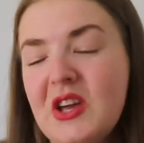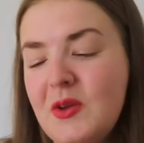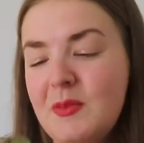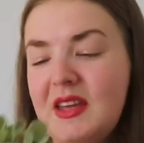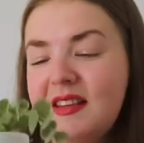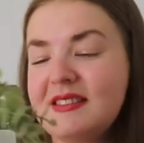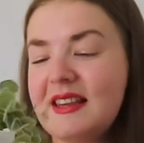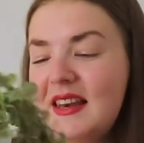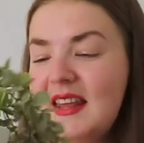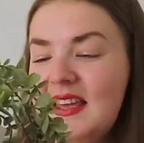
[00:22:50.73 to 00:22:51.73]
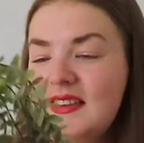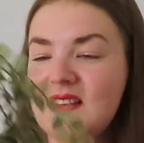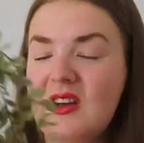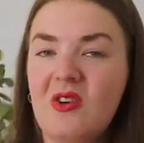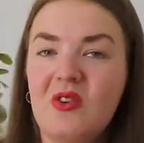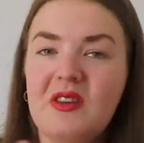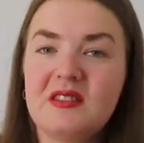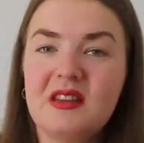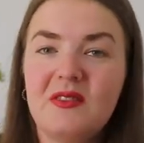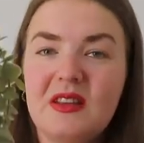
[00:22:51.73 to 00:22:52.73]
no means least, I got
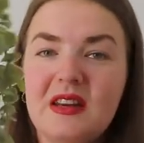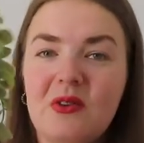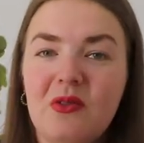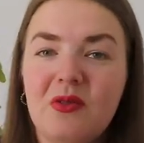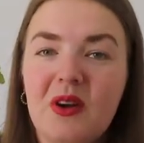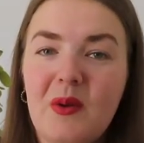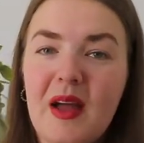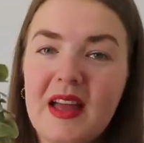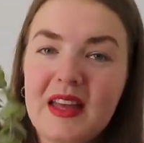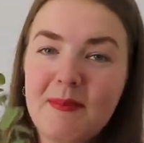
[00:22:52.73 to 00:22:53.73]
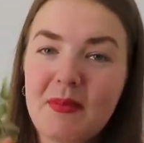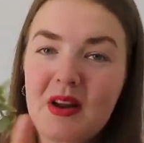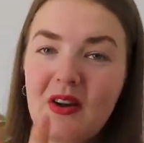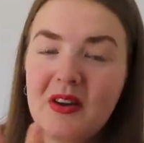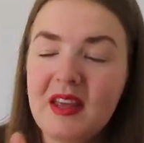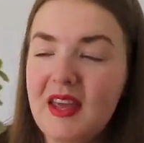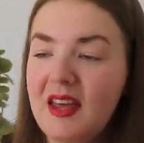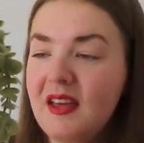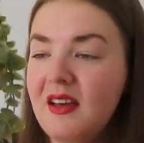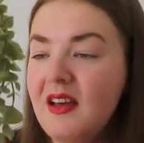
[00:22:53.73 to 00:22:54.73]
this lovely little faux hanging plant
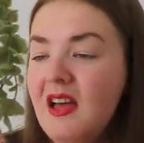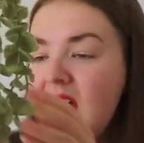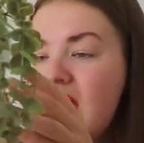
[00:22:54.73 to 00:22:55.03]
here.